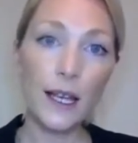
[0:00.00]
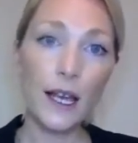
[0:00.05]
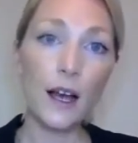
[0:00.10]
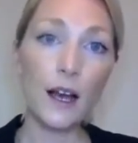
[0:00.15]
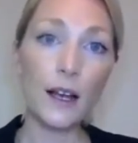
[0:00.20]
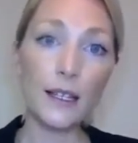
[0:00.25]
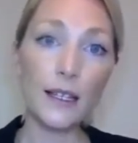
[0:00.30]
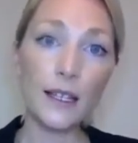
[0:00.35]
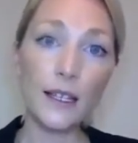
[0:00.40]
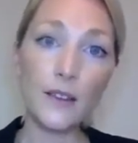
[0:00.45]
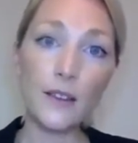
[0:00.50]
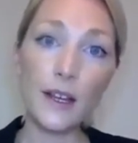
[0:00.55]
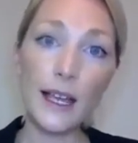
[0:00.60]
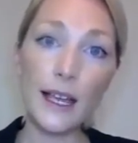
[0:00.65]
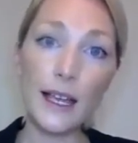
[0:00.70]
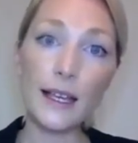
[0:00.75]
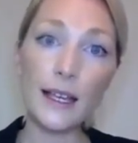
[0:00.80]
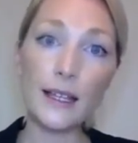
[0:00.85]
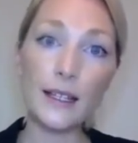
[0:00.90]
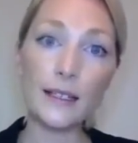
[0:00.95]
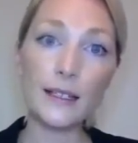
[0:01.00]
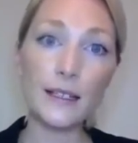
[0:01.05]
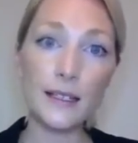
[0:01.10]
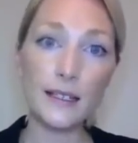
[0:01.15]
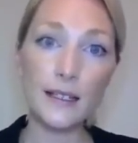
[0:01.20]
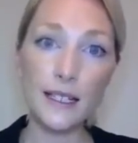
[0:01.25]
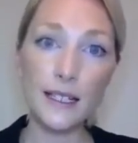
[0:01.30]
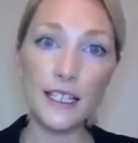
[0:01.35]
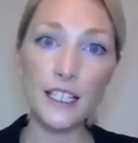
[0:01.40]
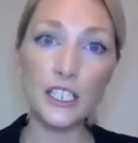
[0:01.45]
On the other hand,
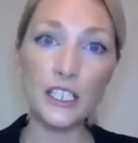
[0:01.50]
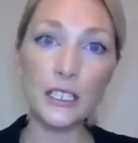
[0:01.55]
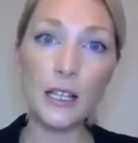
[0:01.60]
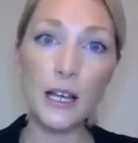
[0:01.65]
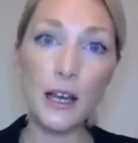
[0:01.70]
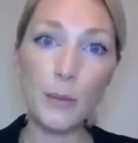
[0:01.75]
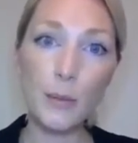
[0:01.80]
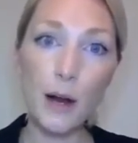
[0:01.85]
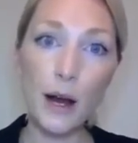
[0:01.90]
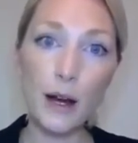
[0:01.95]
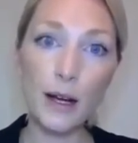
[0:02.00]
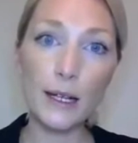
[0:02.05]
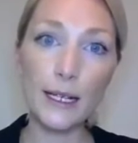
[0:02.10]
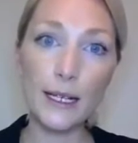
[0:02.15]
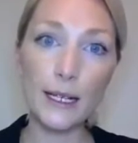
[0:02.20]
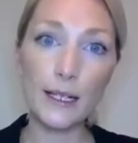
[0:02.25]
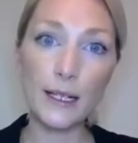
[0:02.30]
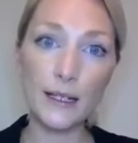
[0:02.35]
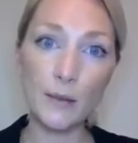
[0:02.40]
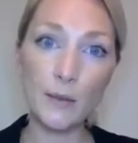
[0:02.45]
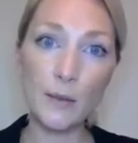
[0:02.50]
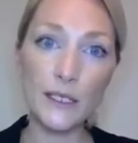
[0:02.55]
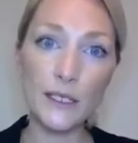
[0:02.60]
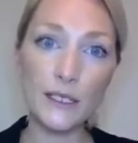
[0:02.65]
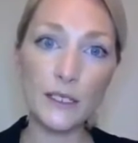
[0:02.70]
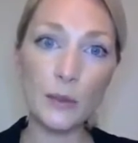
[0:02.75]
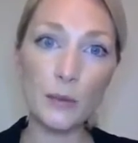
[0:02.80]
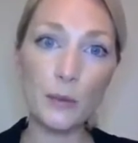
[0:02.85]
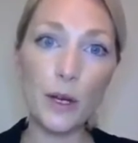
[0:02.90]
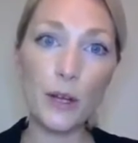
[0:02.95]
the Islah Party, the
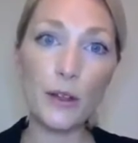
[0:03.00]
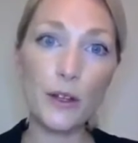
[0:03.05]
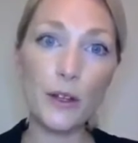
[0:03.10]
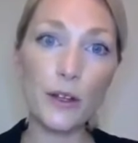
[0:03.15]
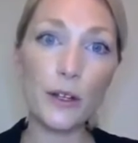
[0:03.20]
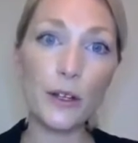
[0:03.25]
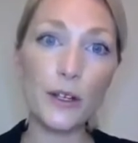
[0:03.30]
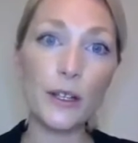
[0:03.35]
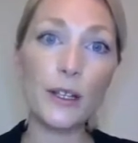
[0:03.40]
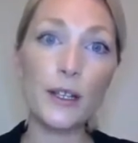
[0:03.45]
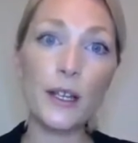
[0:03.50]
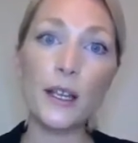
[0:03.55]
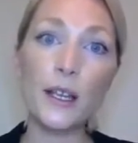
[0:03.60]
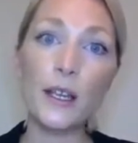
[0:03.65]
Muslim Brotherhood,